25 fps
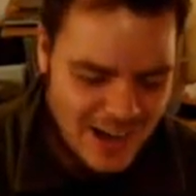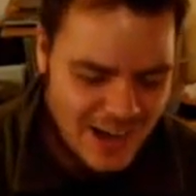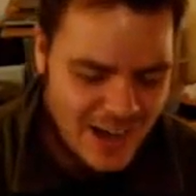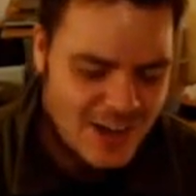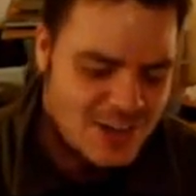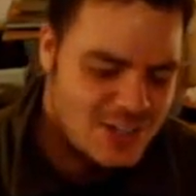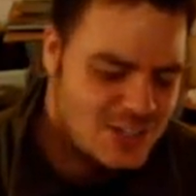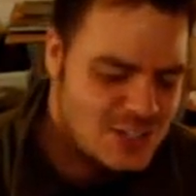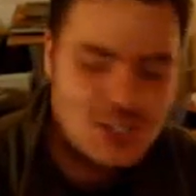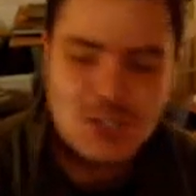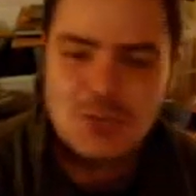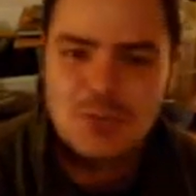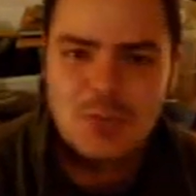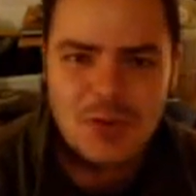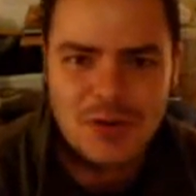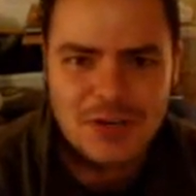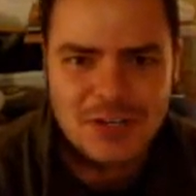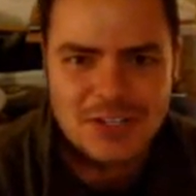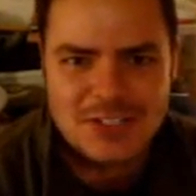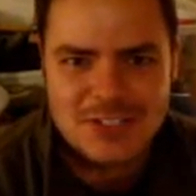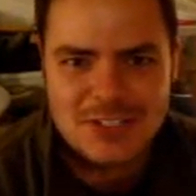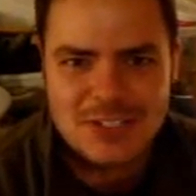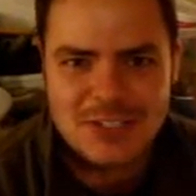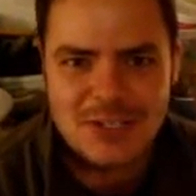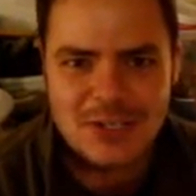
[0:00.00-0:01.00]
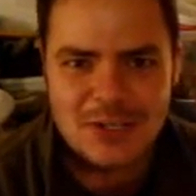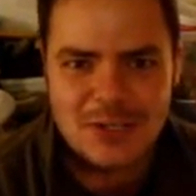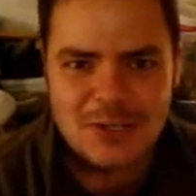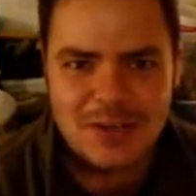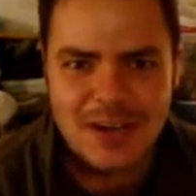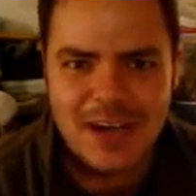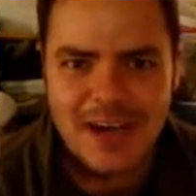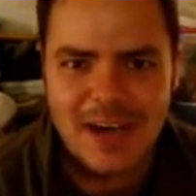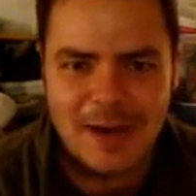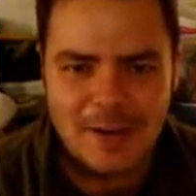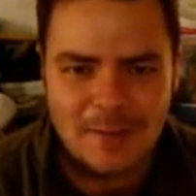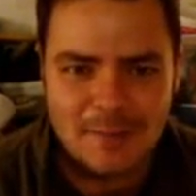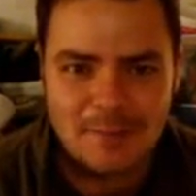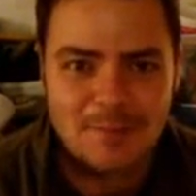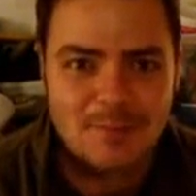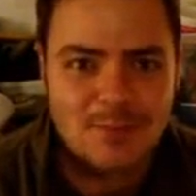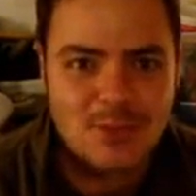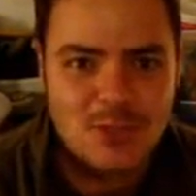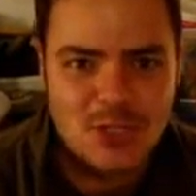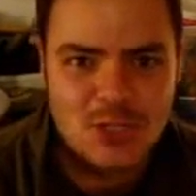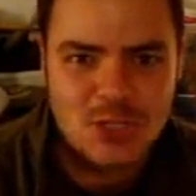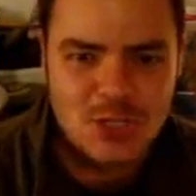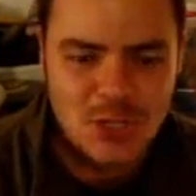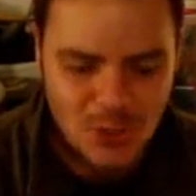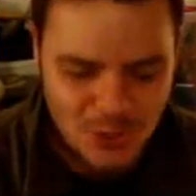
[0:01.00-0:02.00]
I just wanted to um,
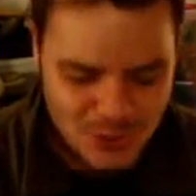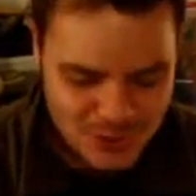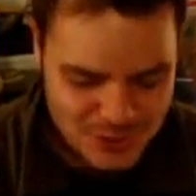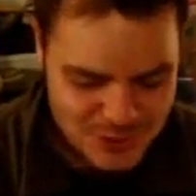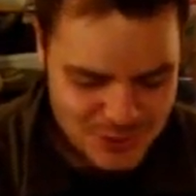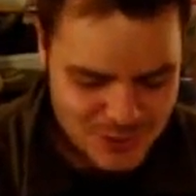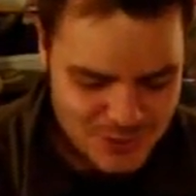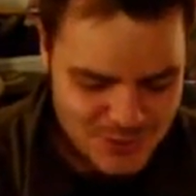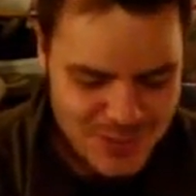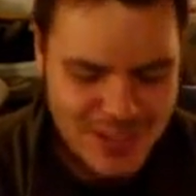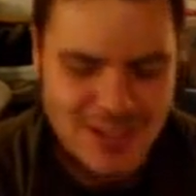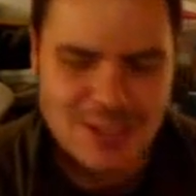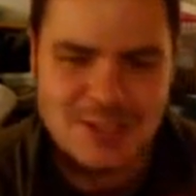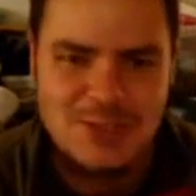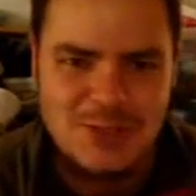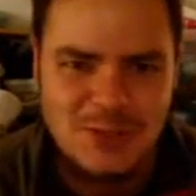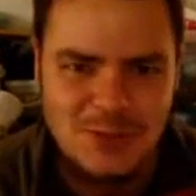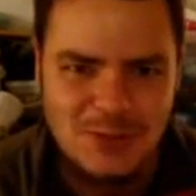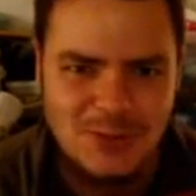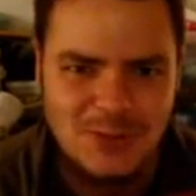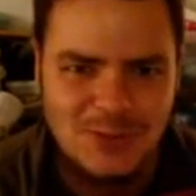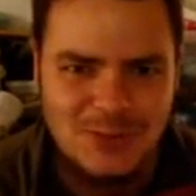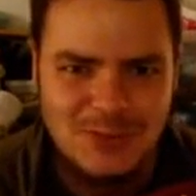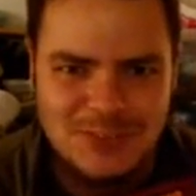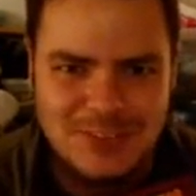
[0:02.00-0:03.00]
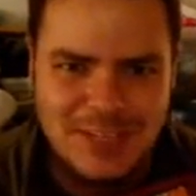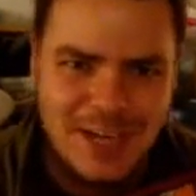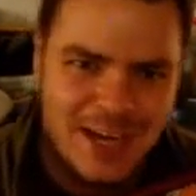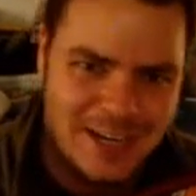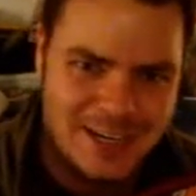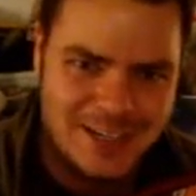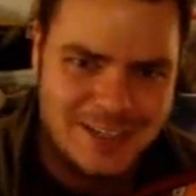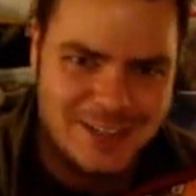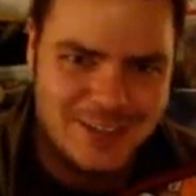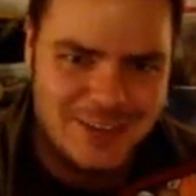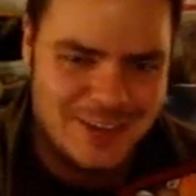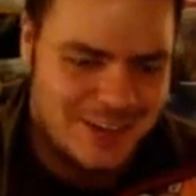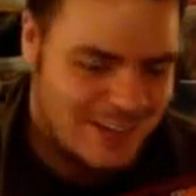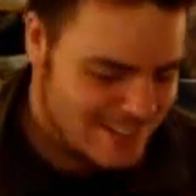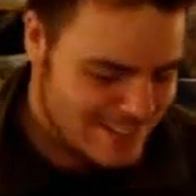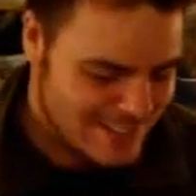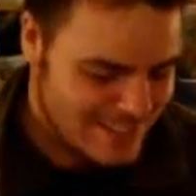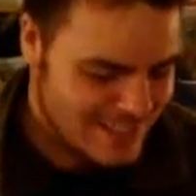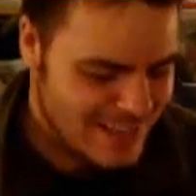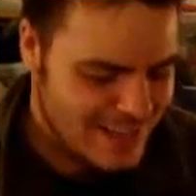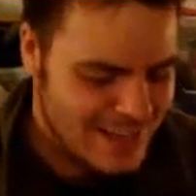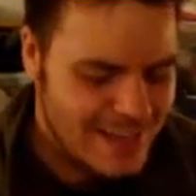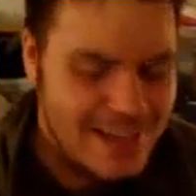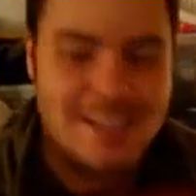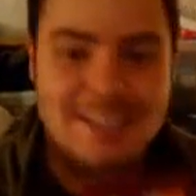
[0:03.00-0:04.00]
shock you, that's all, darling goddess.
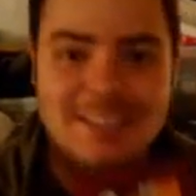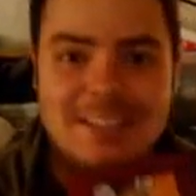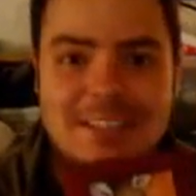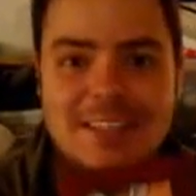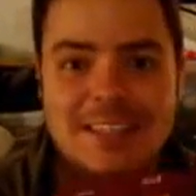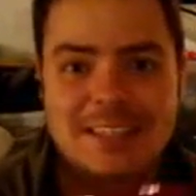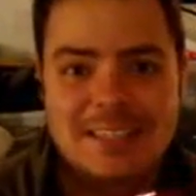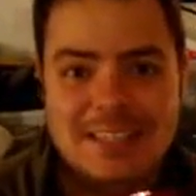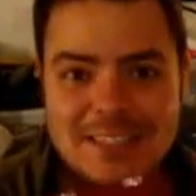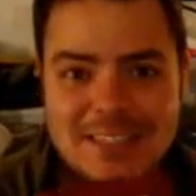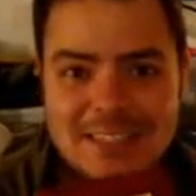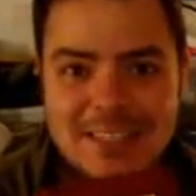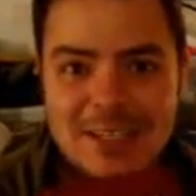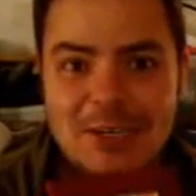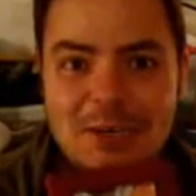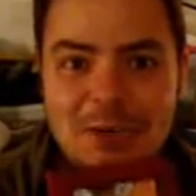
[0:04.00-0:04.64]
So this is the